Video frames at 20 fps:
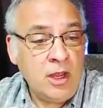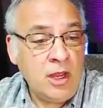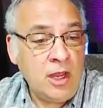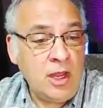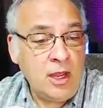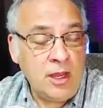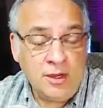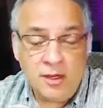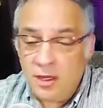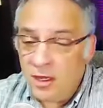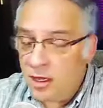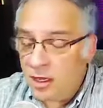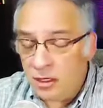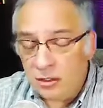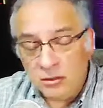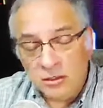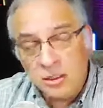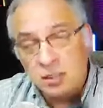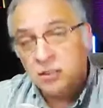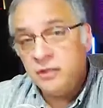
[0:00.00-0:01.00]
and
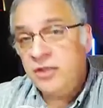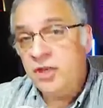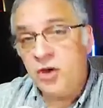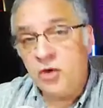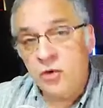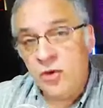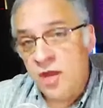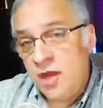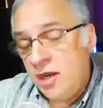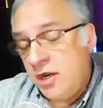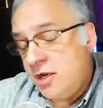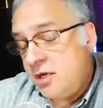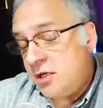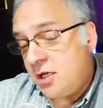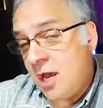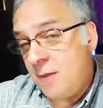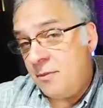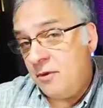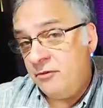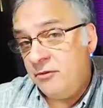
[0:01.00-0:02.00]
literally create any
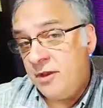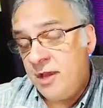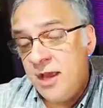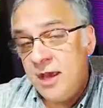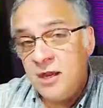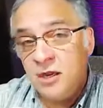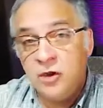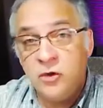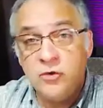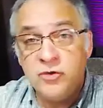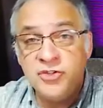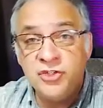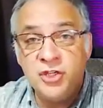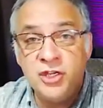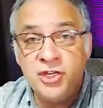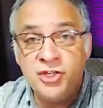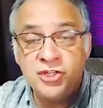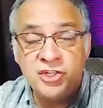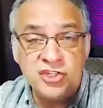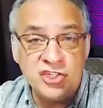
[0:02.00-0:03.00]
type of
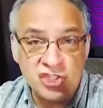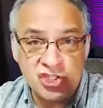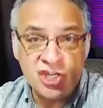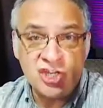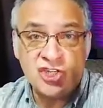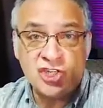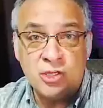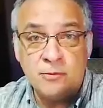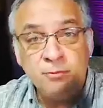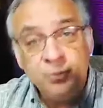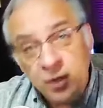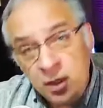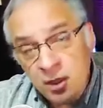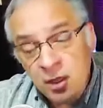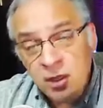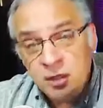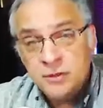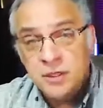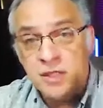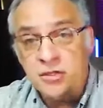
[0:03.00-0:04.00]
categorization system
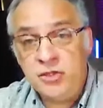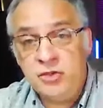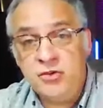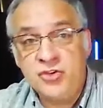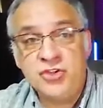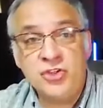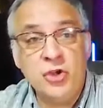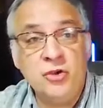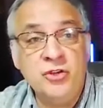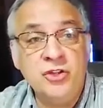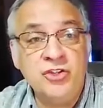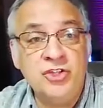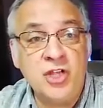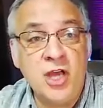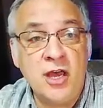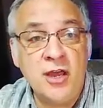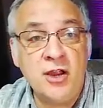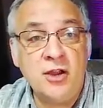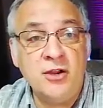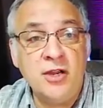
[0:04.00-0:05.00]
that you so
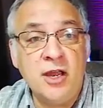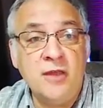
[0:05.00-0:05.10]
desire.